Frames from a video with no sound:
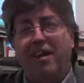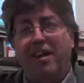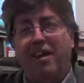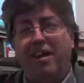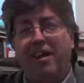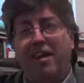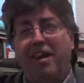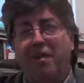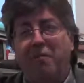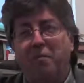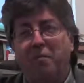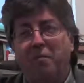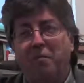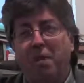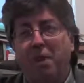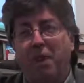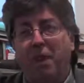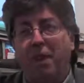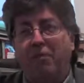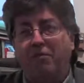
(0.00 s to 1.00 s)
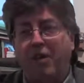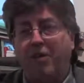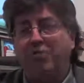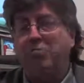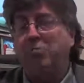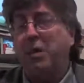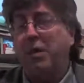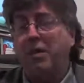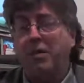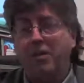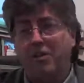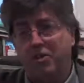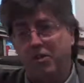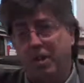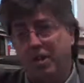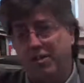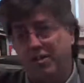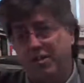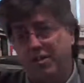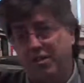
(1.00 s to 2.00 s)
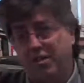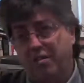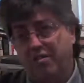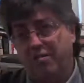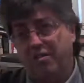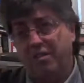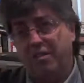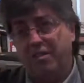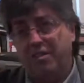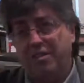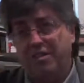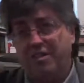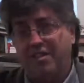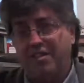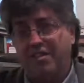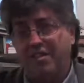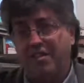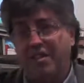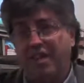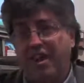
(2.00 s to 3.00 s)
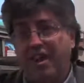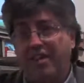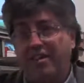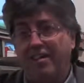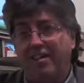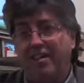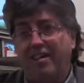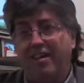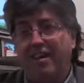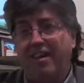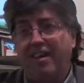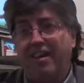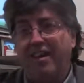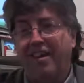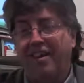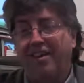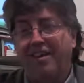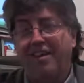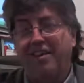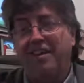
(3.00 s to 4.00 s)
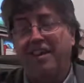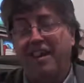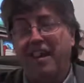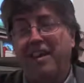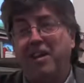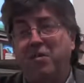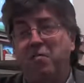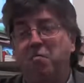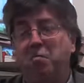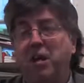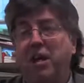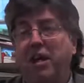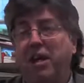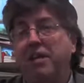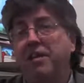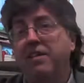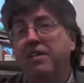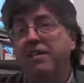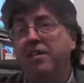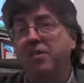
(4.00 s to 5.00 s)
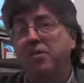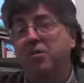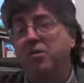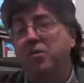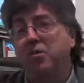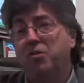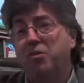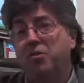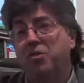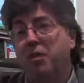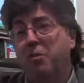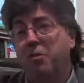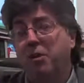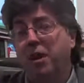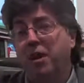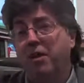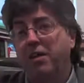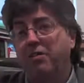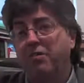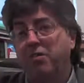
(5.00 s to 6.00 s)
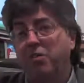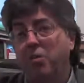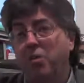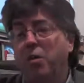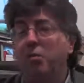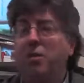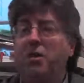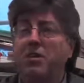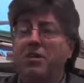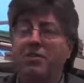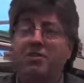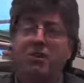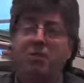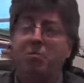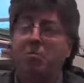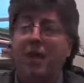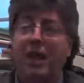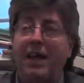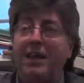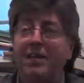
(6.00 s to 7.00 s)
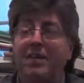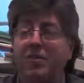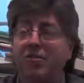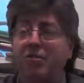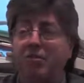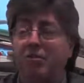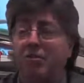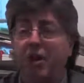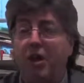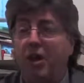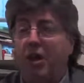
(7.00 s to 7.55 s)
I've barely scratched the surface yet that I can bring into some kind of story, because I've got plans for